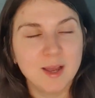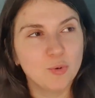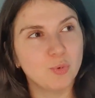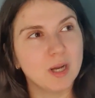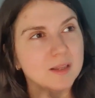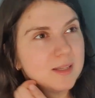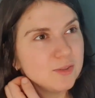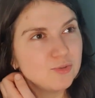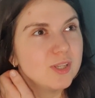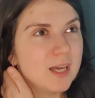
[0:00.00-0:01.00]
while
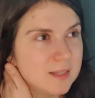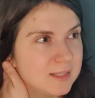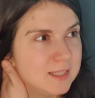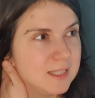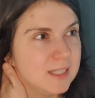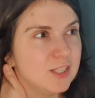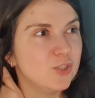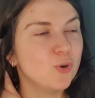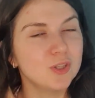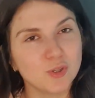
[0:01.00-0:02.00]
in reality
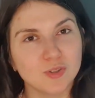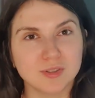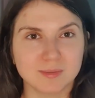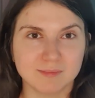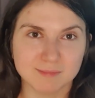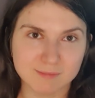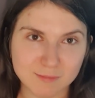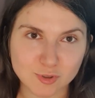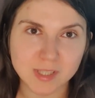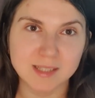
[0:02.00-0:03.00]
you're not
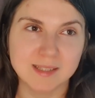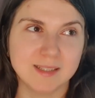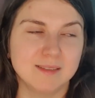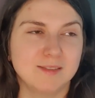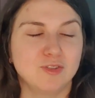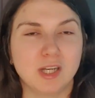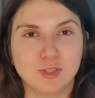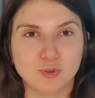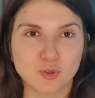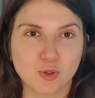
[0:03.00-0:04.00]
really trying
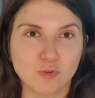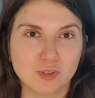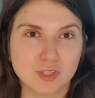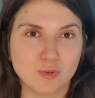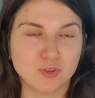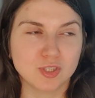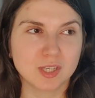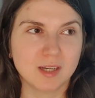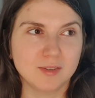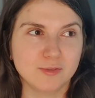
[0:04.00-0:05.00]
to solve it. You just
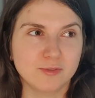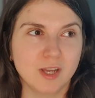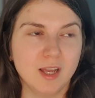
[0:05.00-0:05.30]
kind of